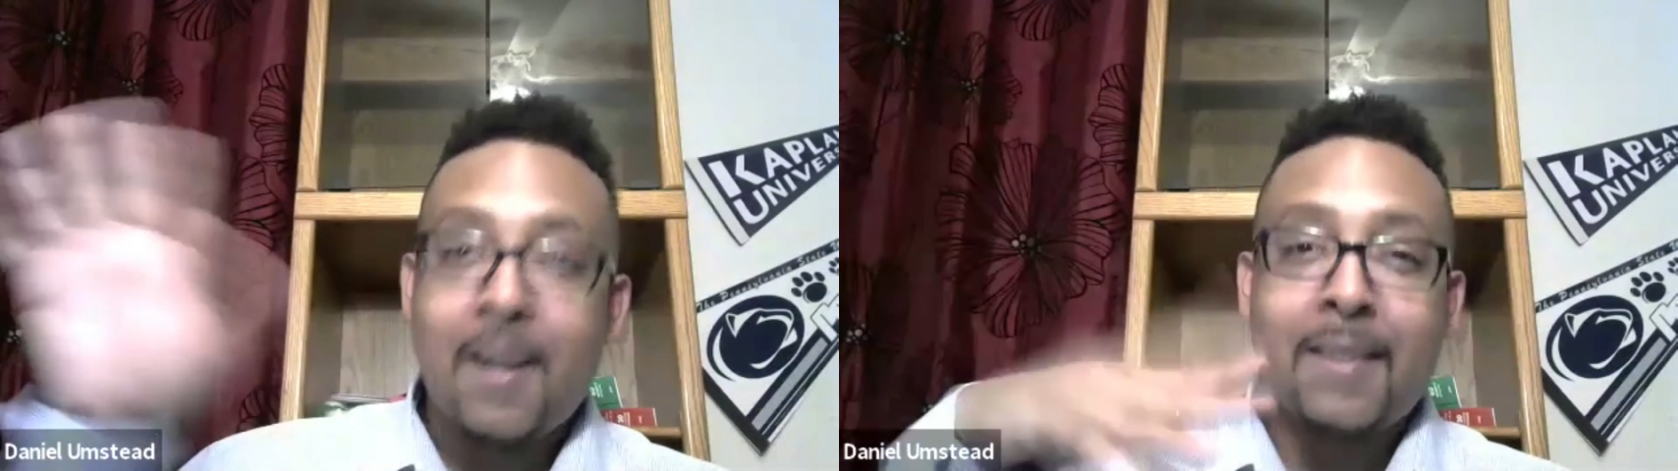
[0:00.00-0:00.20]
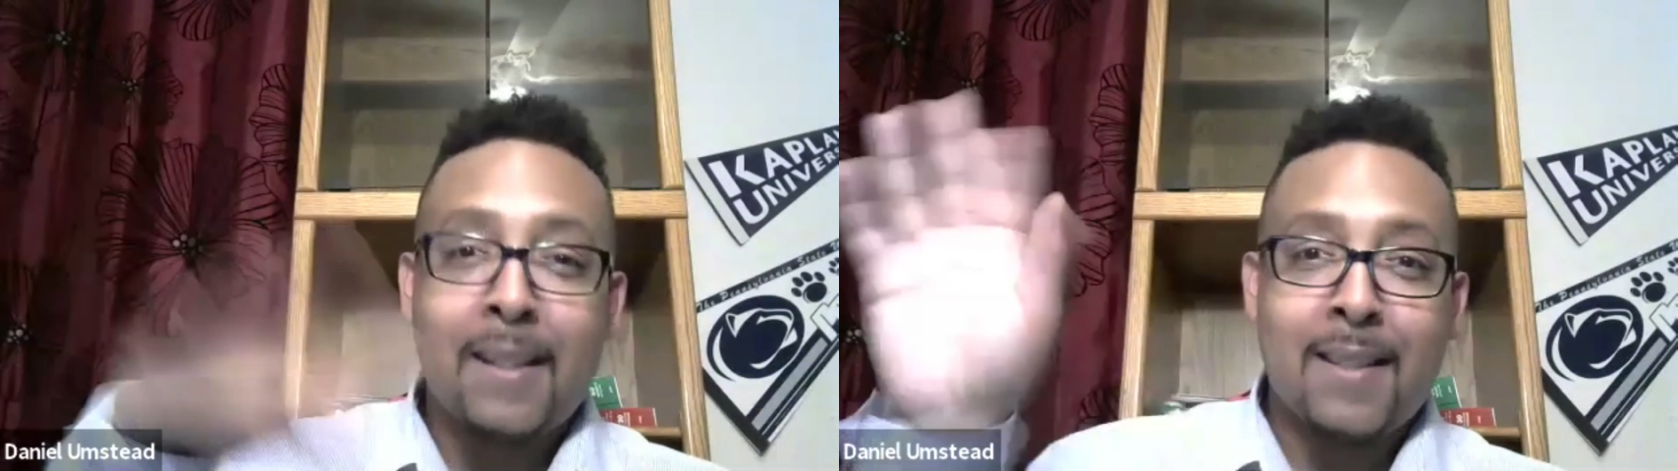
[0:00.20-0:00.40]

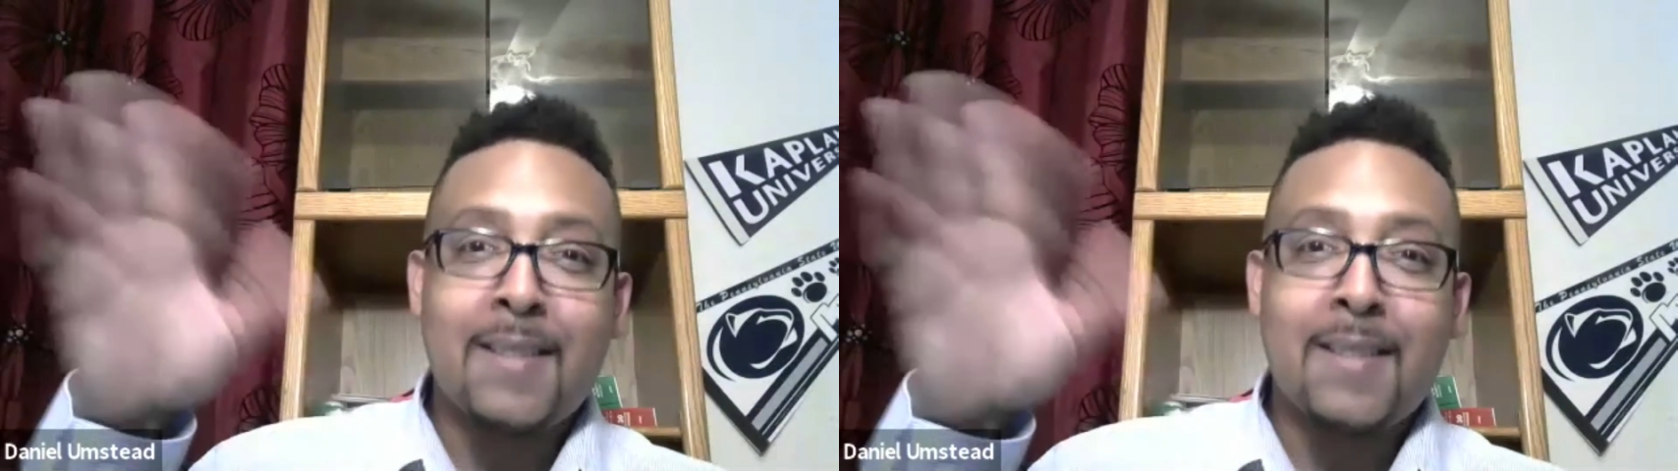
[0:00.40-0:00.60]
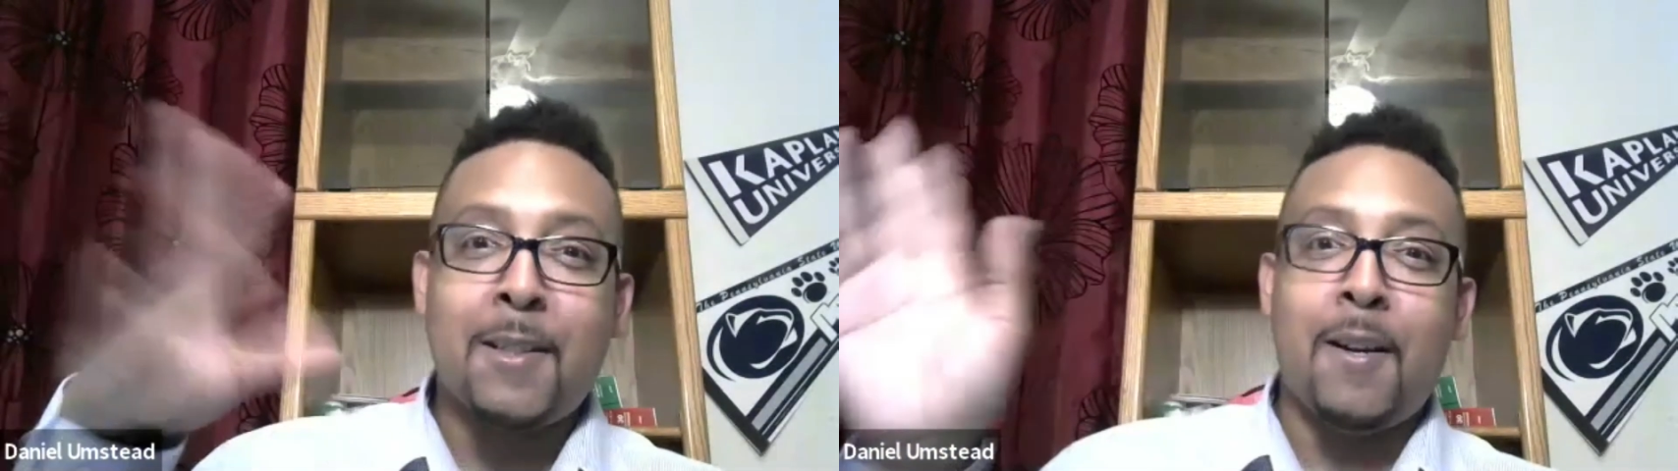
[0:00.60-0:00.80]
I think they
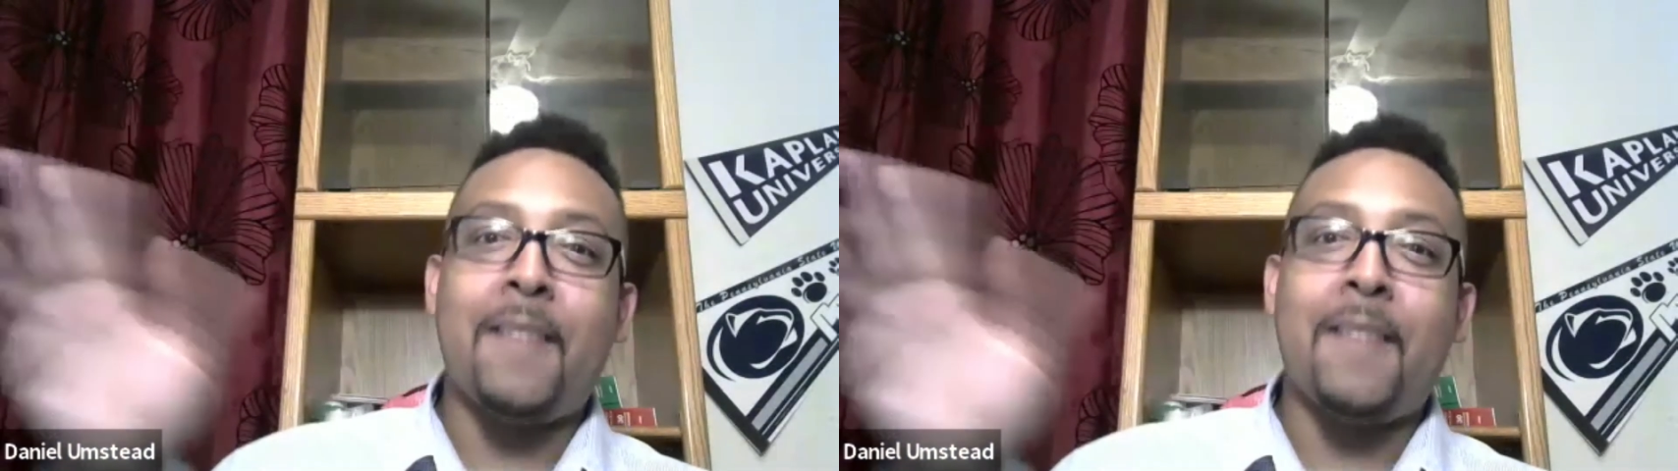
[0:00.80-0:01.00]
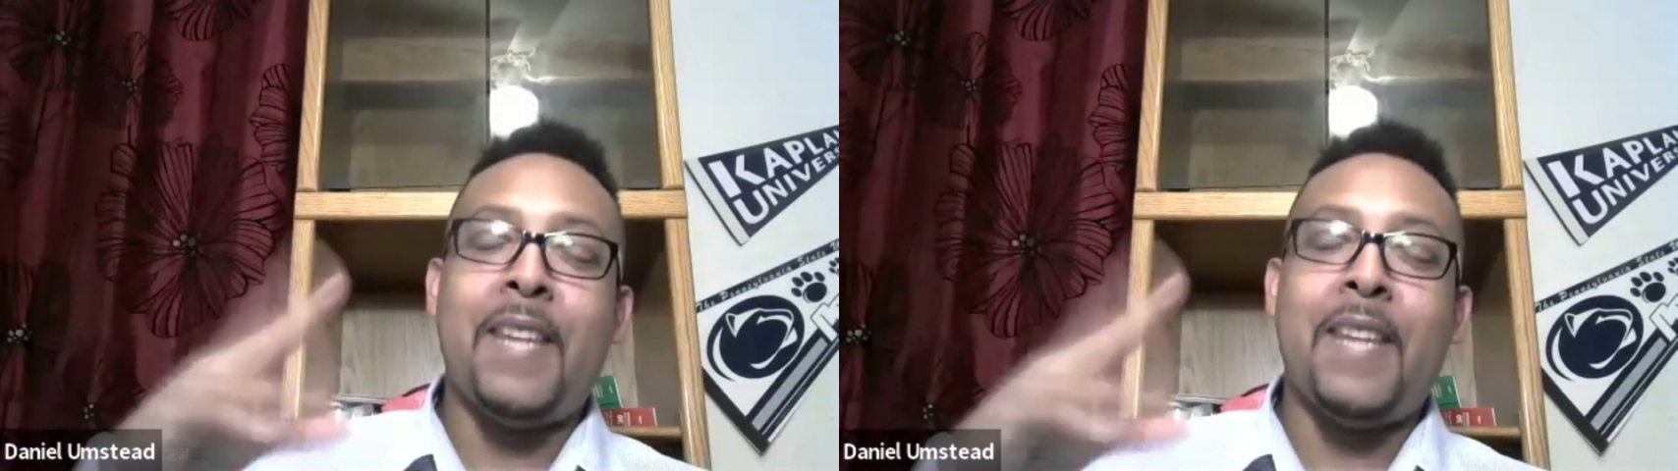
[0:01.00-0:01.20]
still
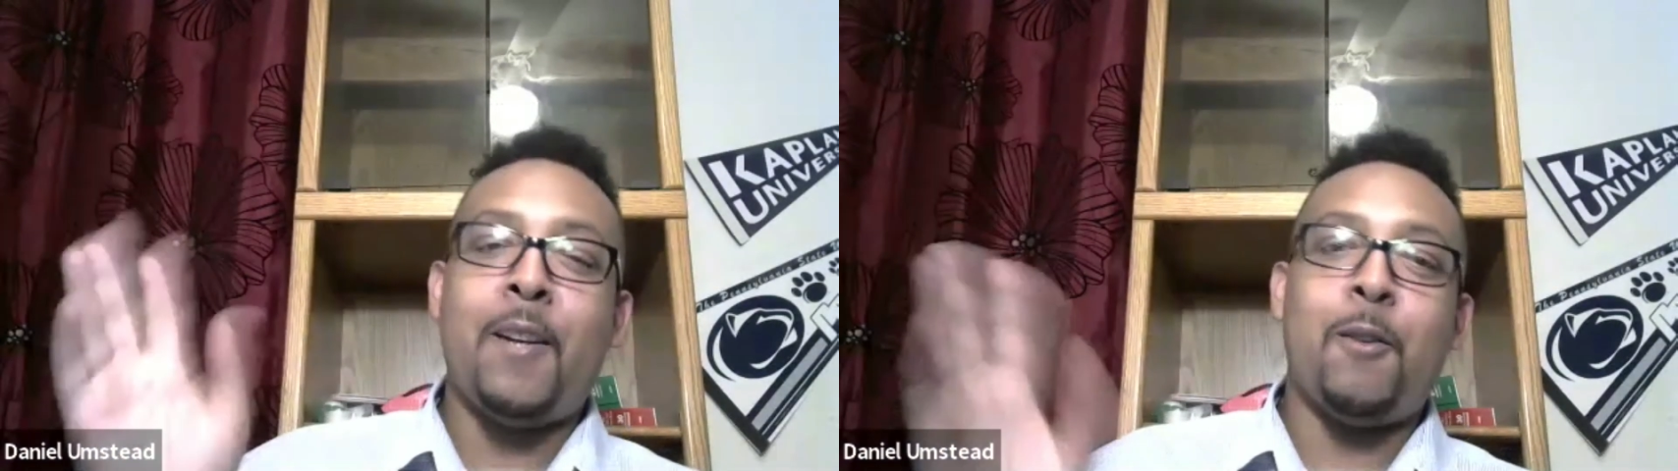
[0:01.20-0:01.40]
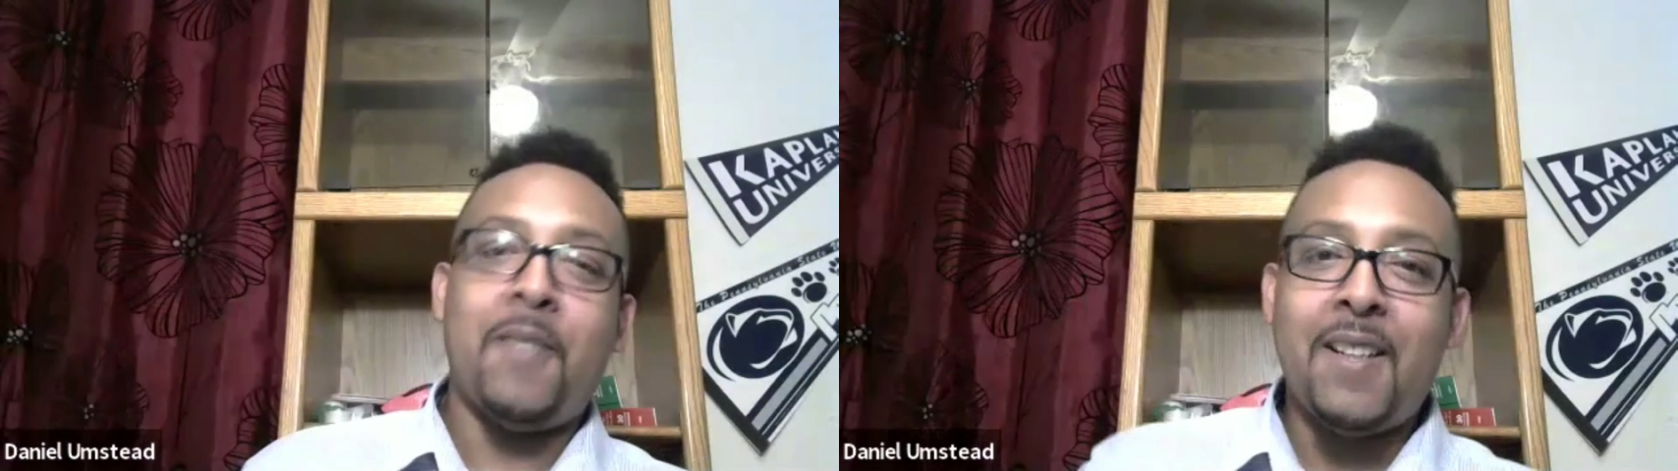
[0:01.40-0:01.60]
have that
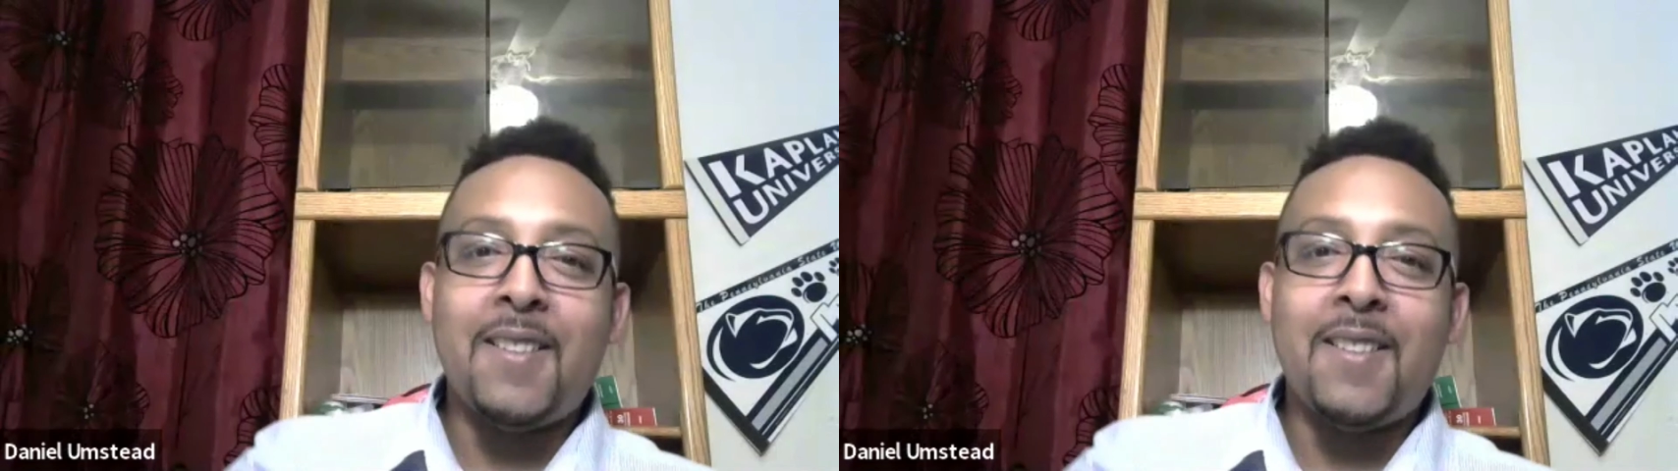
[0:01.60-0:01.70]
over there.